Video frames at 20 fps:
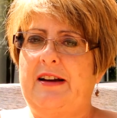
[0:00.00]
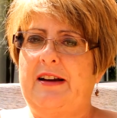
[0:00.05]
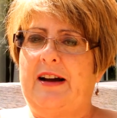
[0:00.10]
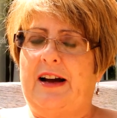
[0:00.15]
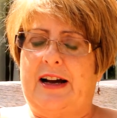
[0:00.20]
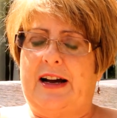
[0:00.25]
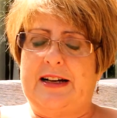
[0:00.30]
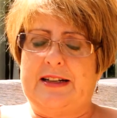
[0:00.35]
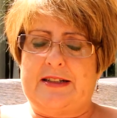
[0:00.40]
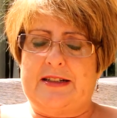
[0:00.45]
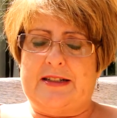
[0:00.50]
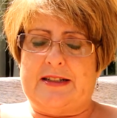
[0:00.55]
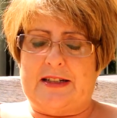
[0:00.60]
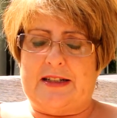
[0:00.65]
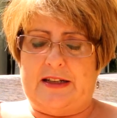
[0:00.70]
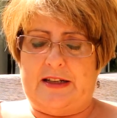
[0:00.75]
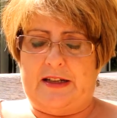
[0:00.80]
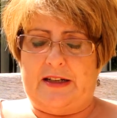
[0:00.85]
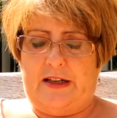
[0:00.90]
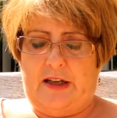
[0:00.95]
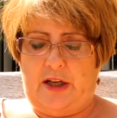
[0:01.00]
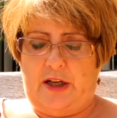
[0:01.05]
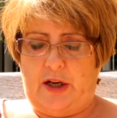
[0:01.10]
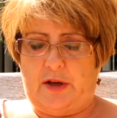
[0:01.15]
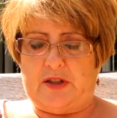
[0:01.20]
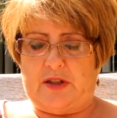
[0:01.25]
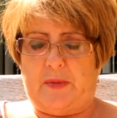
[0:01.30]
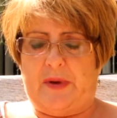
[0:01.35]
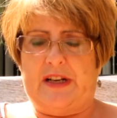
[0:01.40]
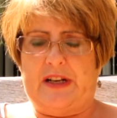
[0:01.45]
and uh, you
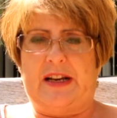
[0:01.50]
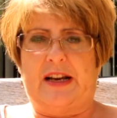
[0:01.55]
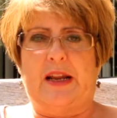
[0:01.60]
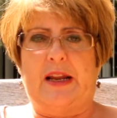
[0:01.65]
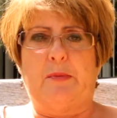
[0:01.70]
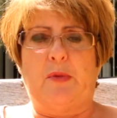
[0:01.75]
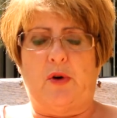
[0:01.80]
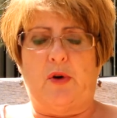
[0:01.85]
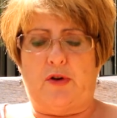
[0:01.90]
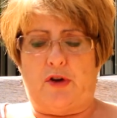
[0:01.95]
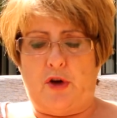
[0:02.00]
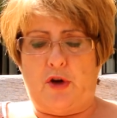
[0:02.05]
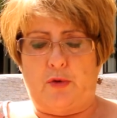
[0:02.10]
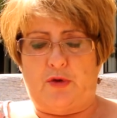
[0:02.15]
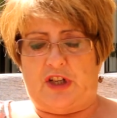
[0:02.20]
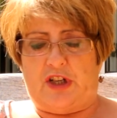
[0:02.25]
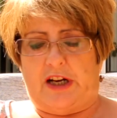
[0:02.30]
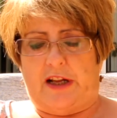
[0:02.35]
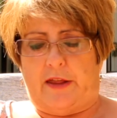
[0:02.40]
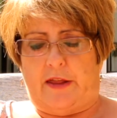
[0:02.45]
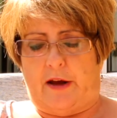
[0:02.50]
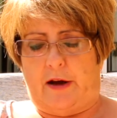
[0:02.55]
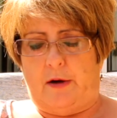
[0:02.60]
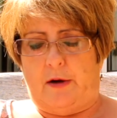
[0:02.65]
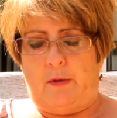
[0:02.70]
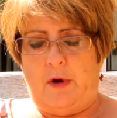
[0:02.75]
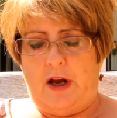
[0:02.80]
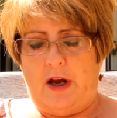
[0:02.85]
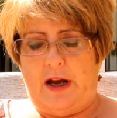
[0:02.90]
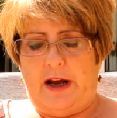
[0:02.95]
don't spend any more. Usually though,
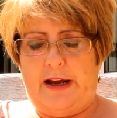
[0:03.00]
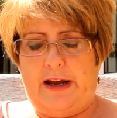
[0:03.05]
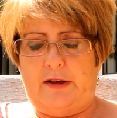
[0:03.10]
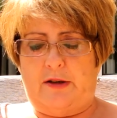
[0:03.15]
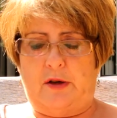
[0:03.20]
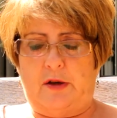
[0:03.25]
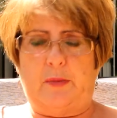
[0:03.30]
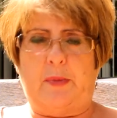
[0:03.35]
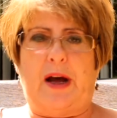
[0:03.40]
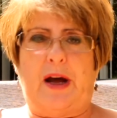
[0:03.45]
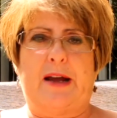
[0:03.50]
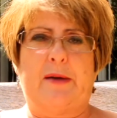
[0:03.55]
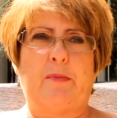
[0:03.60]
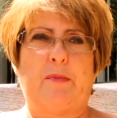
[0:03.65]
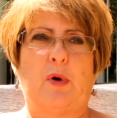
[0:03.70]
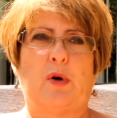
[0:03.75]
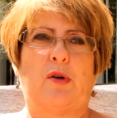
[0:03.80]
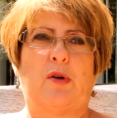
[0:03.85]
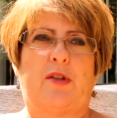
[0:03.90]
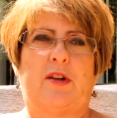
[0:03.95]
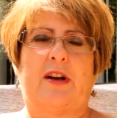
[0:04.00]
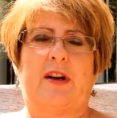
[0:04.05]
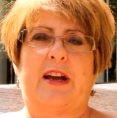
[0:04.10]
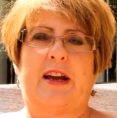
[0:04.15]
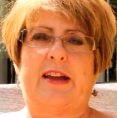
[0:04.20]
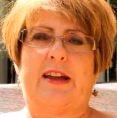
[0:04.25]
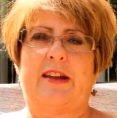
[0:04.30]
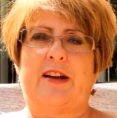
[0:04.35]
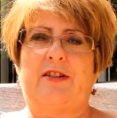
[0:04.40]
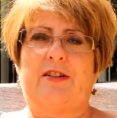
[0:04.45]
I end up buying more than I
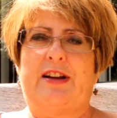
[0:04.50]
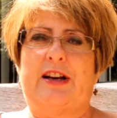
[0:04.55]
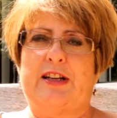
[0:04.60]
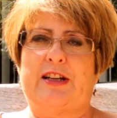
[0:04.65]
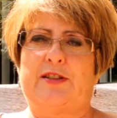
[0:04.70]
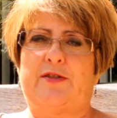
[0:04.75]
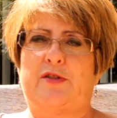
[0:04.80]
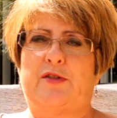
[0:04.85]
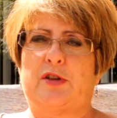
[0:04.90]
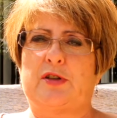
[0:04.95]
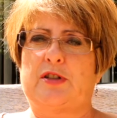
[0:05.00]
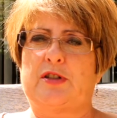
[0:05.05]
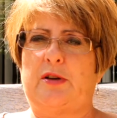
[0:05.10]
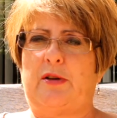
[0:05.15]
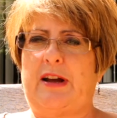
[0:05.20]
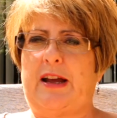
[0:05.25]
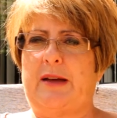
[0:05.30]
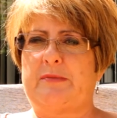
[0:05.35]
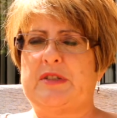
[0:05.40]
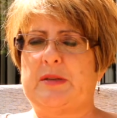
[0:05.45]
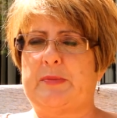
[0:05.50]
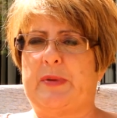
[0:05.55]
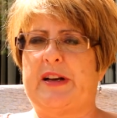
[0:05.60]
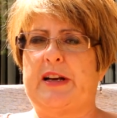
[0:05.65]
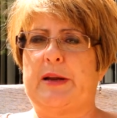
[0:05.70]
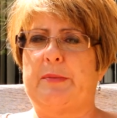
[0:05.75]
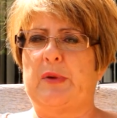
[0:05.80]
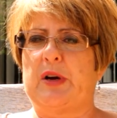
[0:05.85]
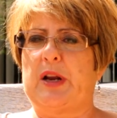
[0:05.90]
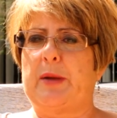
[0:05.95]
get the credits for, so I am
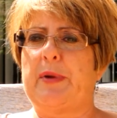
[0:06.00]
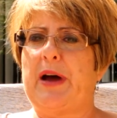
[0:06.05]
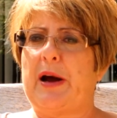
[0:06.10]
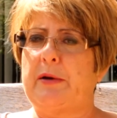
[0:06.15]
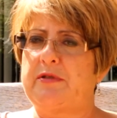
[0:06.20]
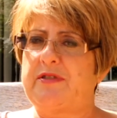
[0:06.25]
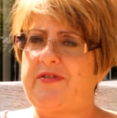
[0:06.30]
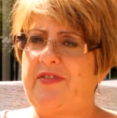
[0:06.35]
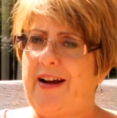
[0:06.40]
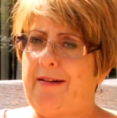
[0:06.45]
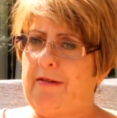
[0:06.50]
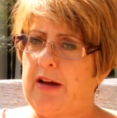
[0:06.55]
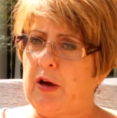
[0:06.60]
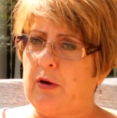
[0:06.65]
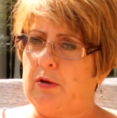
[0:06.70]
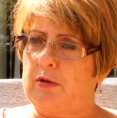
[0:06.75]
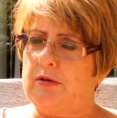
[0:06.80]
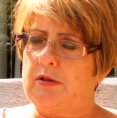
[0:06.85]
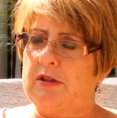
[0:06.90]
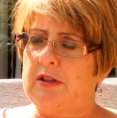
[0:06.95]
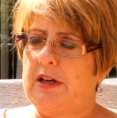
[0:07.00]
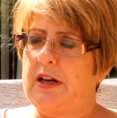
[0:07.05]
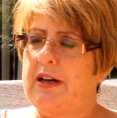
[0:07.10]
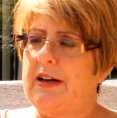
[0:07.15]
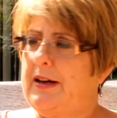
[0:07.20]
spending money, but I was very good.